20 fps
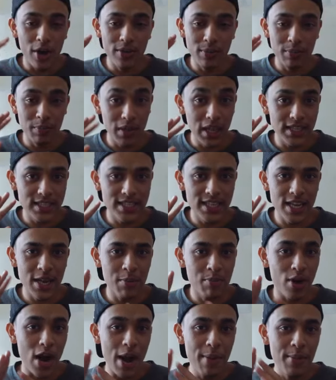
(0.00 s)
let's say
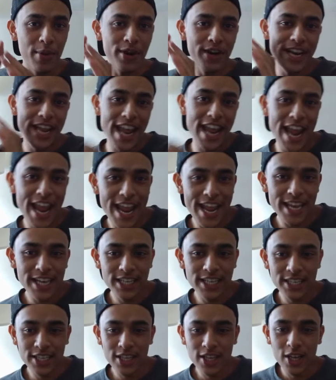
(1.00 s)
primary A
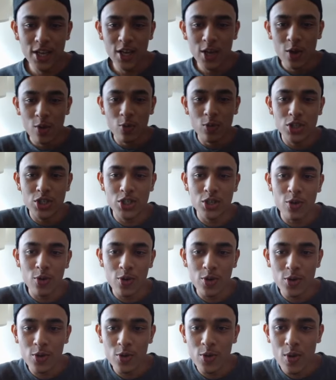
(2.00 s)
would show
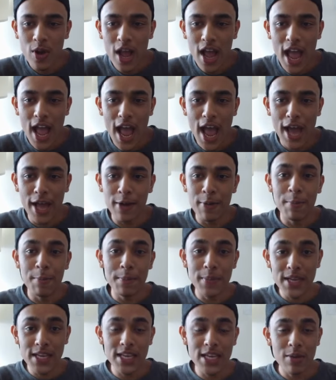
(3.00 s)
you and
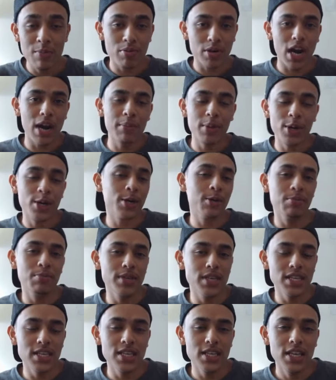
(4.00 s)
me primary
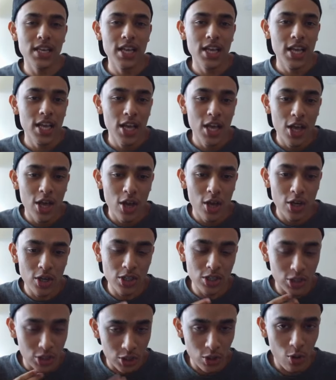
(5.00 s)
B
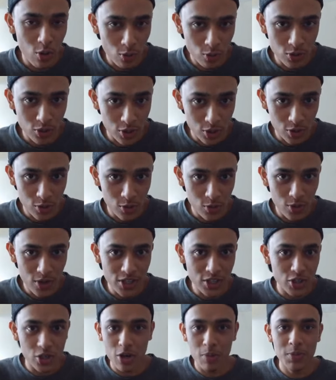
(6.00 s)
shows you
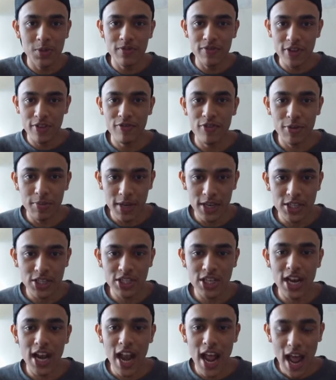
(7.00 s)
in terms of
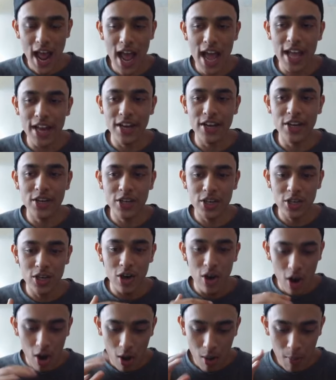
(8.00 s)
information and
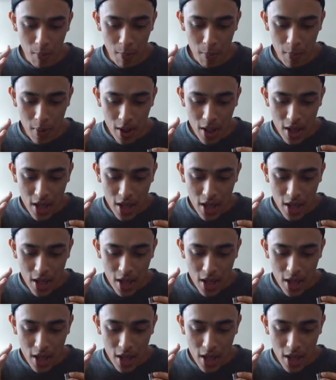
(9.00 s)
um,